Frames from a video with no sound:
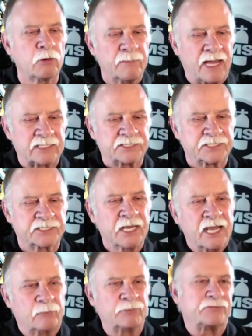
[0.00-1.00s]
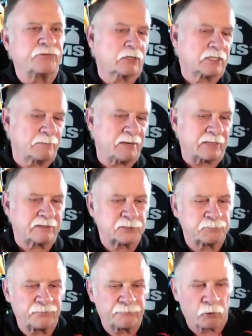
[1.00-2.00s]
OMS, and we talked about this
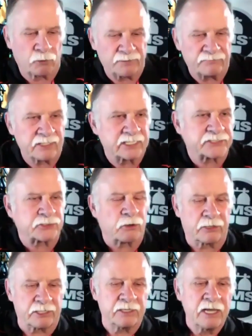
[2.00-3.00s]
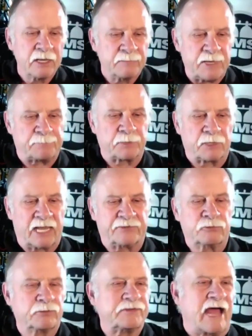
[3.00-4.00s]
before we even get started, people like
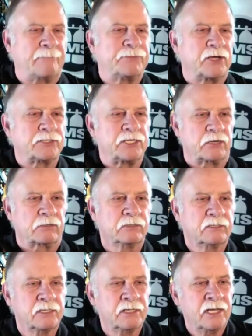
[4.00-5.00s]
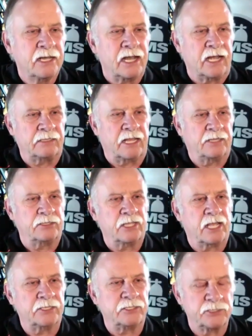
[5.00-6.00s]
to adapt their gear.
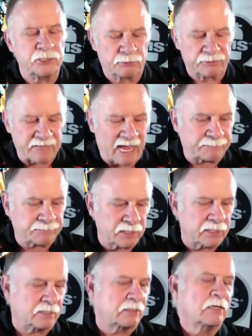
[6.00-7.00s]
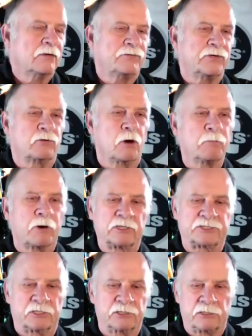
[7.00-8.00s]
And you're adapting it for your own
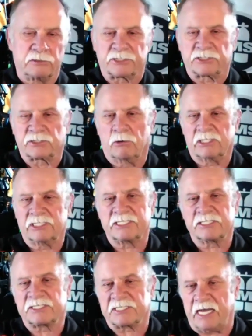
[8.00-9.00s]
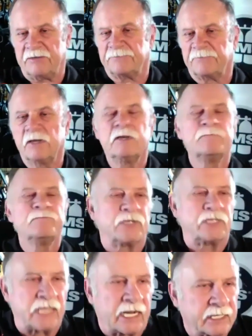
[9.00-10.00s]
personal use. As long as it's safe,
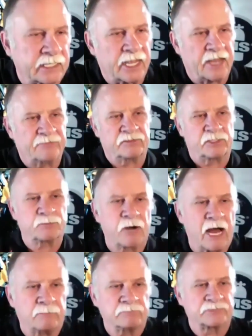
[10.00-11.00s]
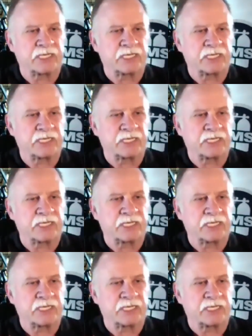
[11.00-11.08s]
you're not going to have any problems.